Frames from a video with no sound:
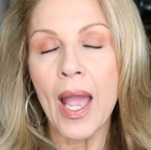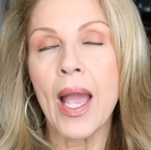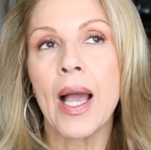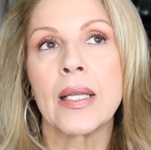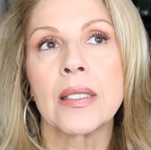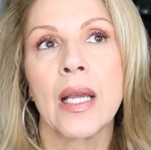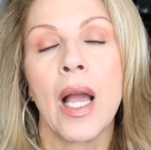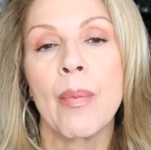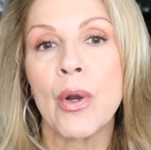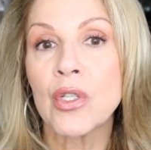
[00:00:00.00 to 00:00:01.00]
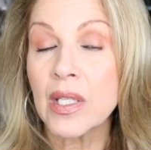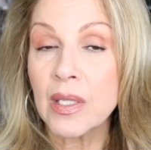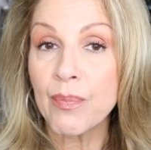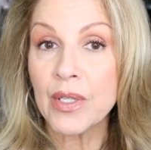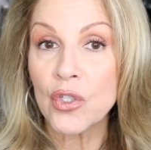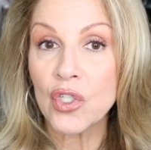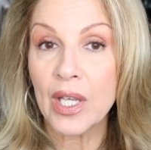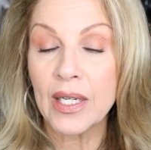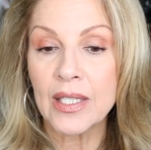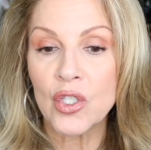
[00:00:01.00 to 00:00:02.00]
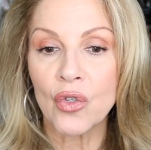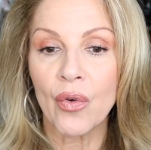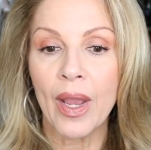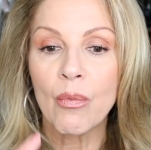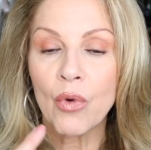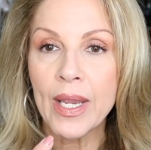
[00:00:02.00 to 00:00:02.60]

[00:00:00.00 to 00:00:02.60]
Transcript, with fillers: and uh, I posted some pictures on Instagram.